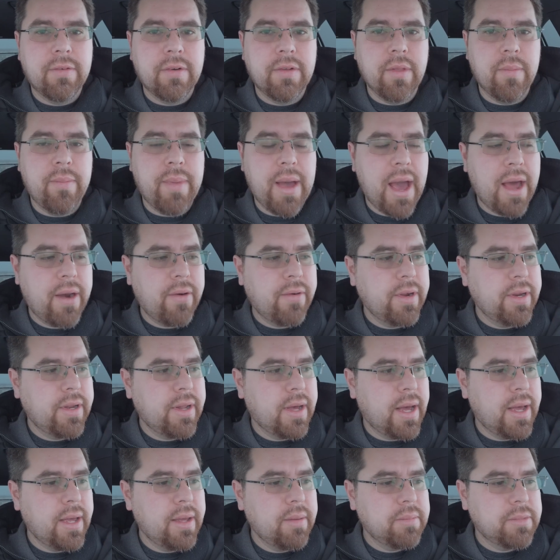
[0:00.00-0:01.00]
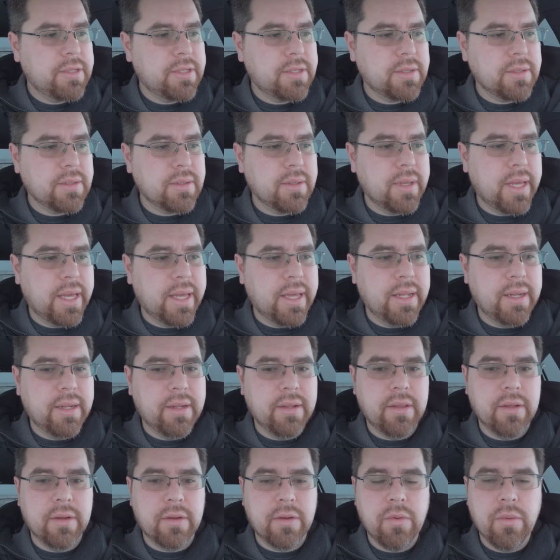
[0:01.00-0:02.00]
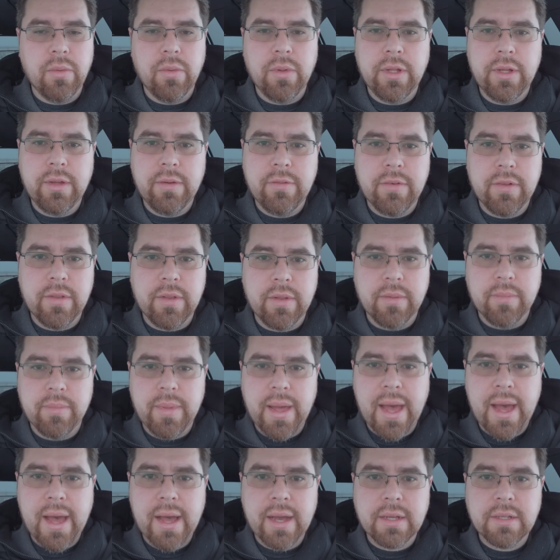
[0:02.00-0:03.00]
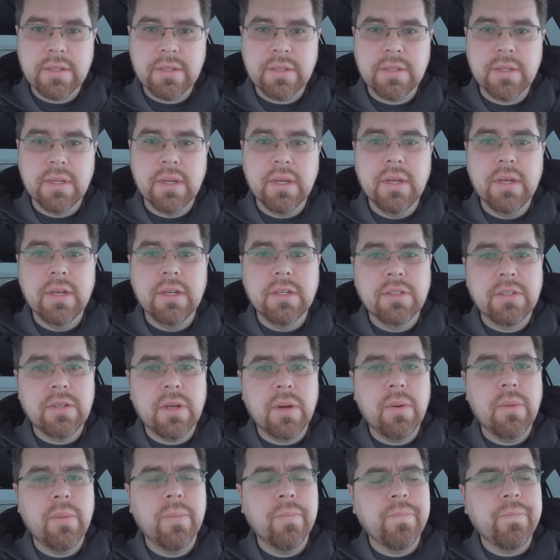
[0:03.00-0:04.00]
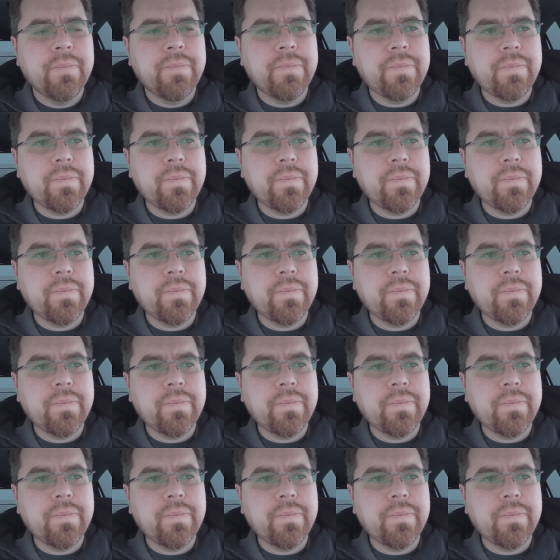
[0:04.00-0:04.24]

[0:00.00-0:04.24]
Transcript: for the battery types and the cooling for the packs. So